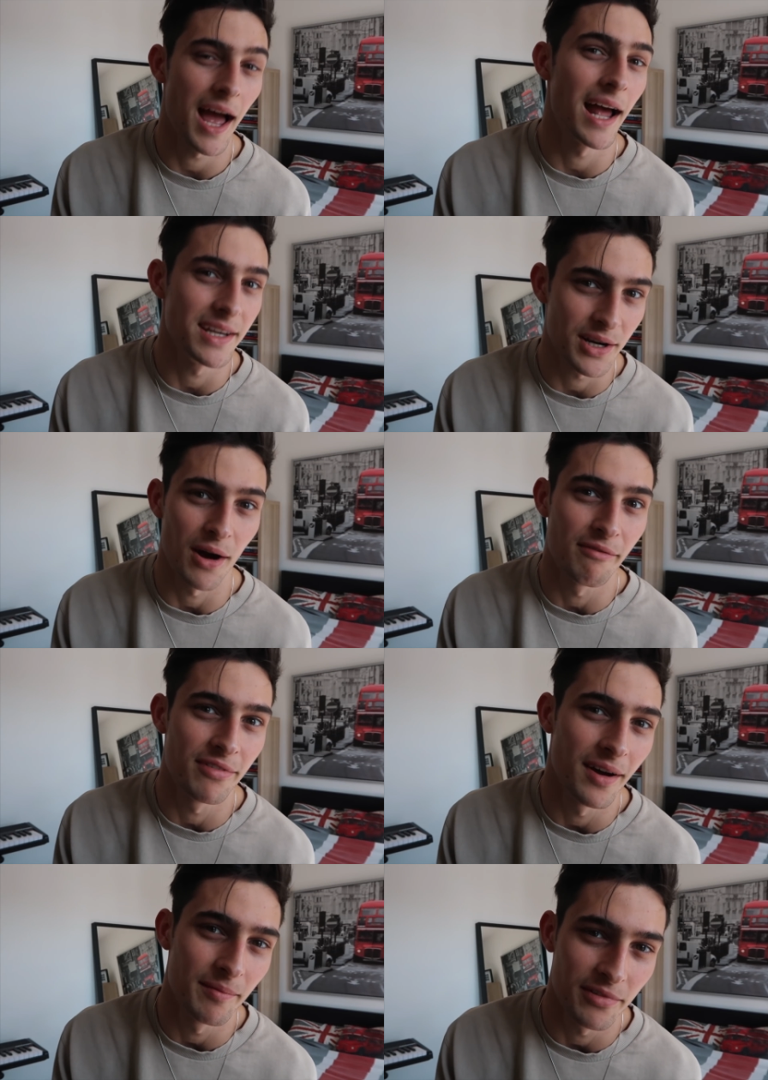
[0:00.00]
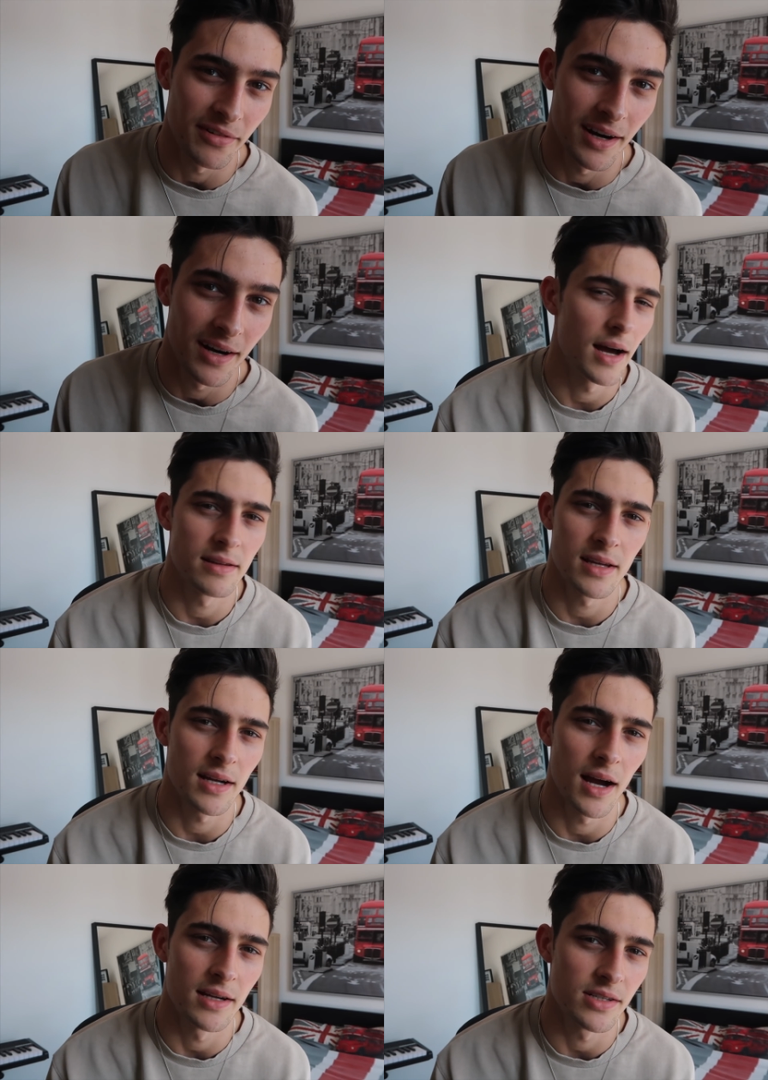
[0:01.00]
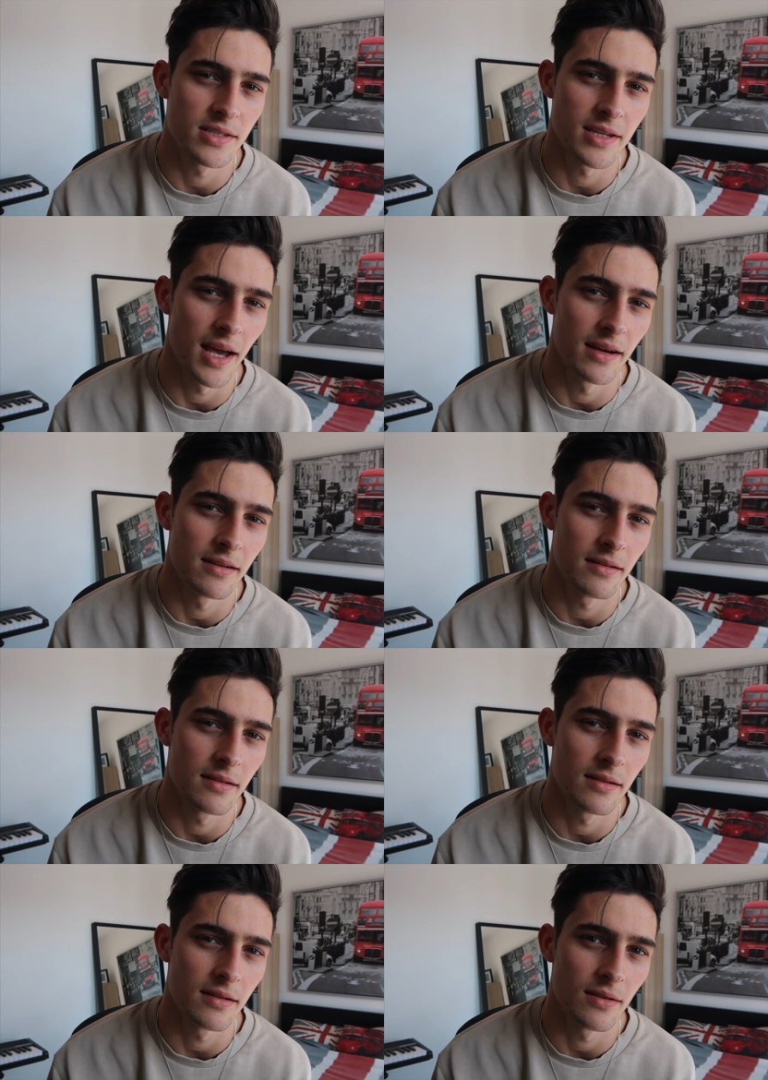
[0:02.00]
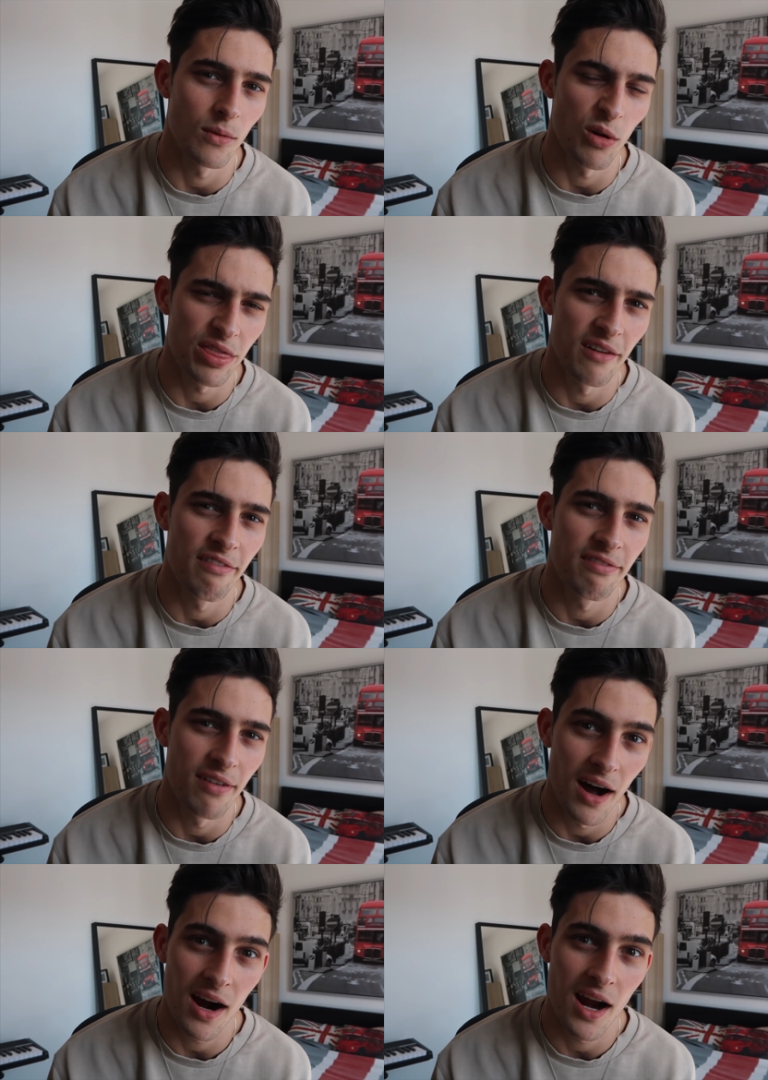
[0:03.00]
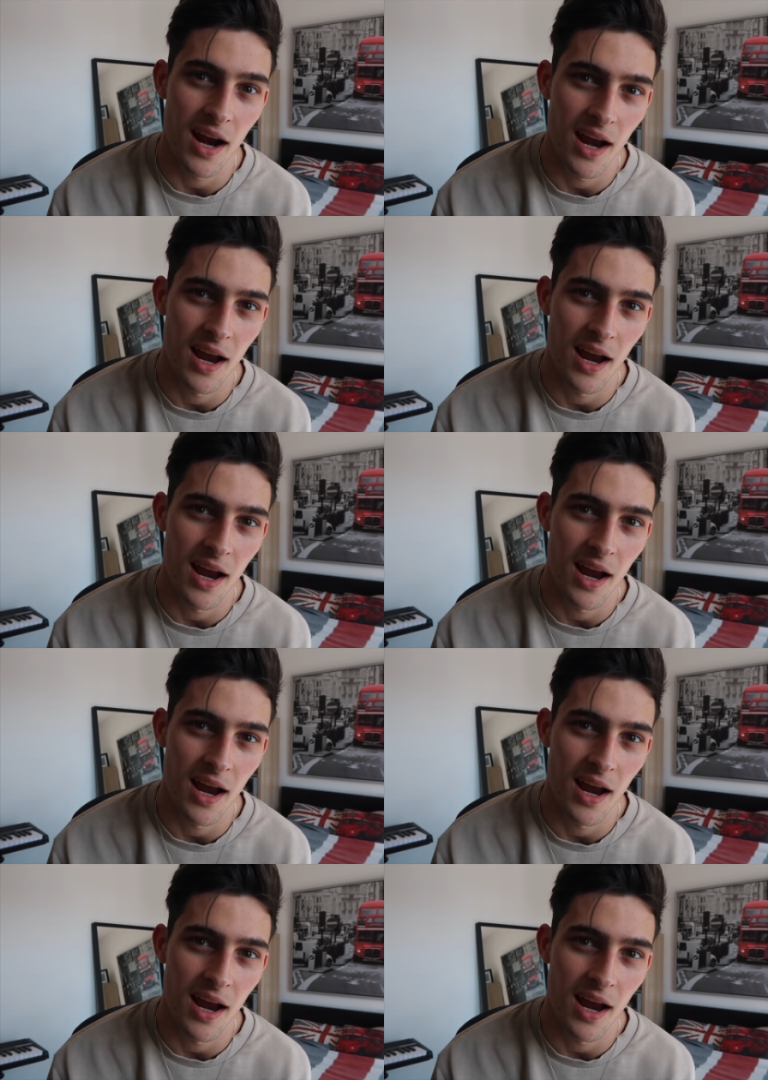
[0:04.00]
And you're confirmed for it. I think I just said, what the fuck?